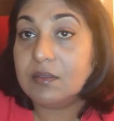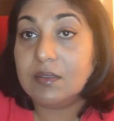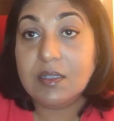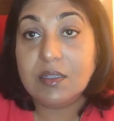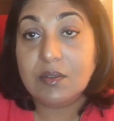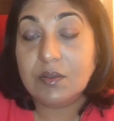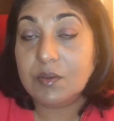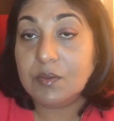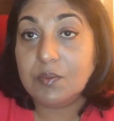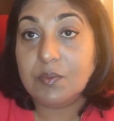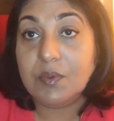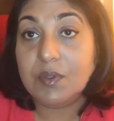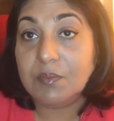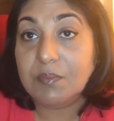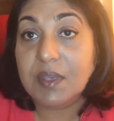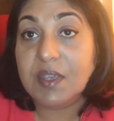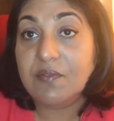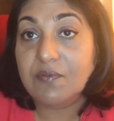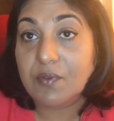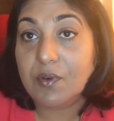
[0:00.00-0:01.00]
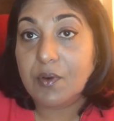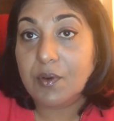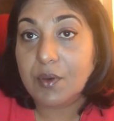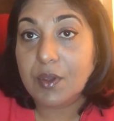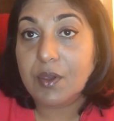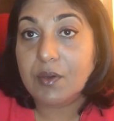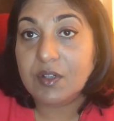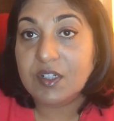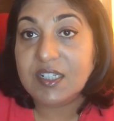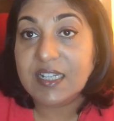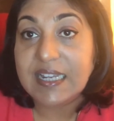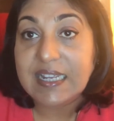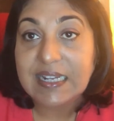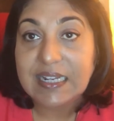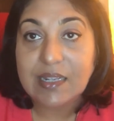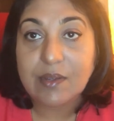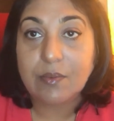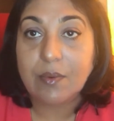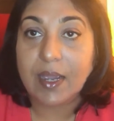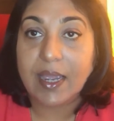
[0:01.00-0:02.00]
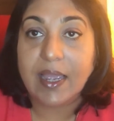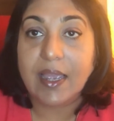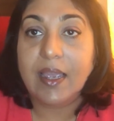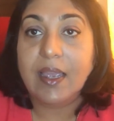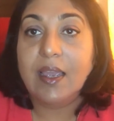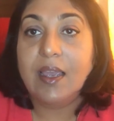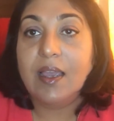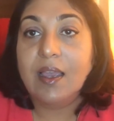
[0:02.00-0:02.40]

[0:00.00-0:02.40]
This would be for your daily wear,